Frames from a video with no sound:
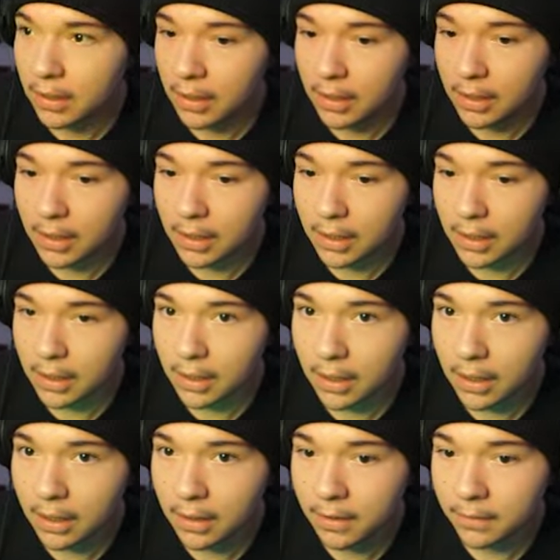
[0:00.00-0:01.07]

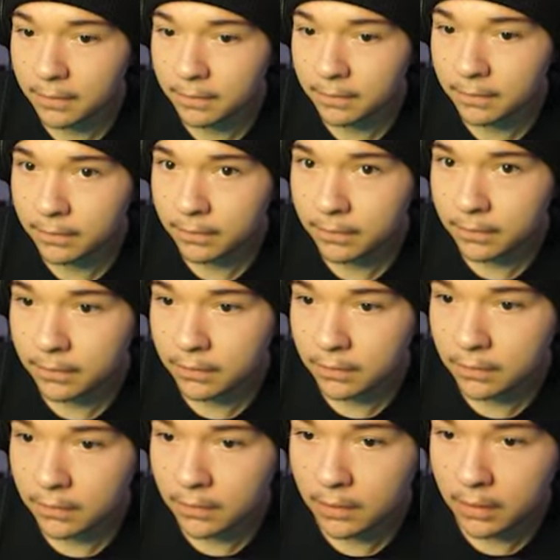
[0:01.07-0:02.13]

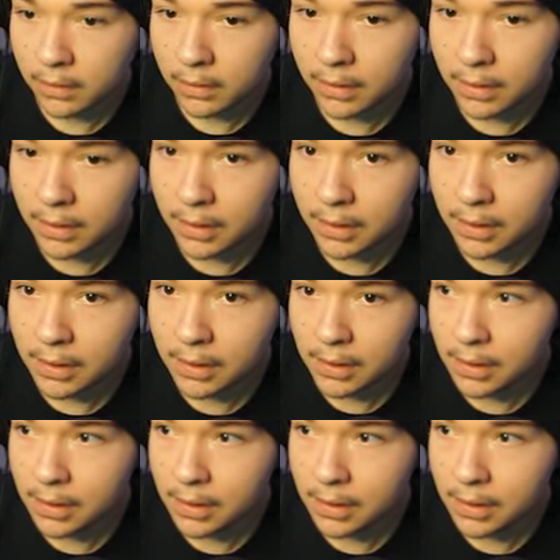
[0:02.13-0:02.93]
(silence)